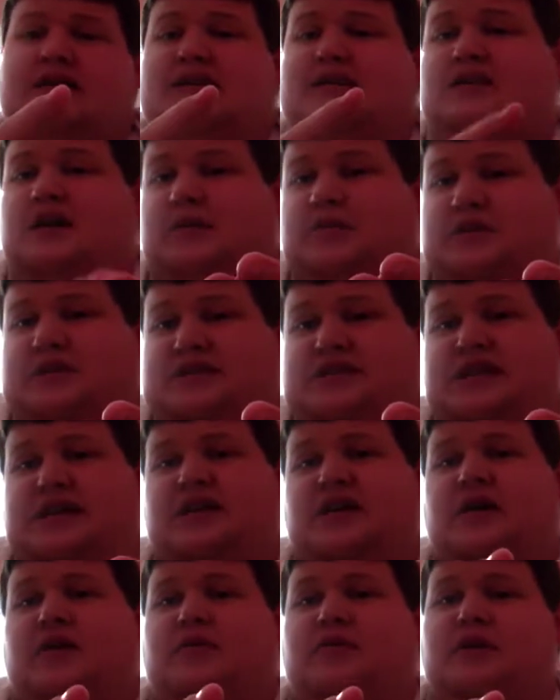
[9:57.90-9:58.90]

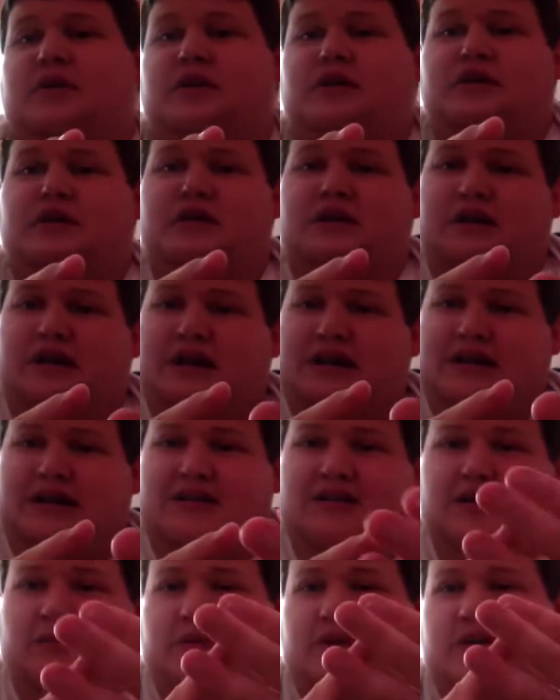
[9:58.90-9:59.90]
WCW,
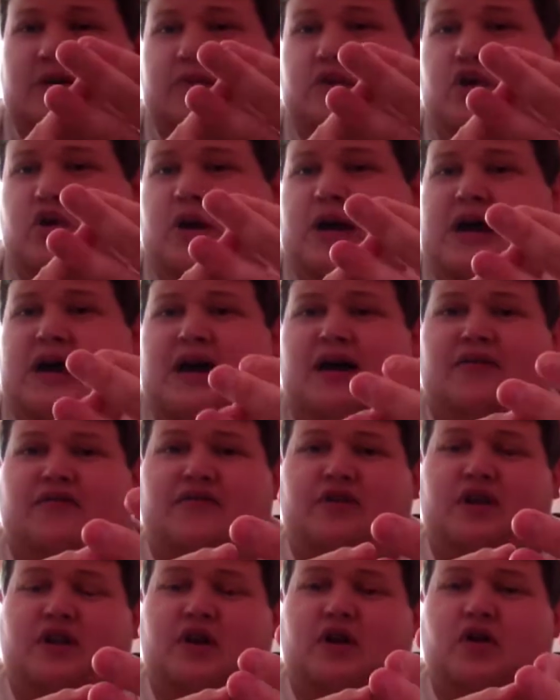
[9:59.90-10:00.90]
WWF,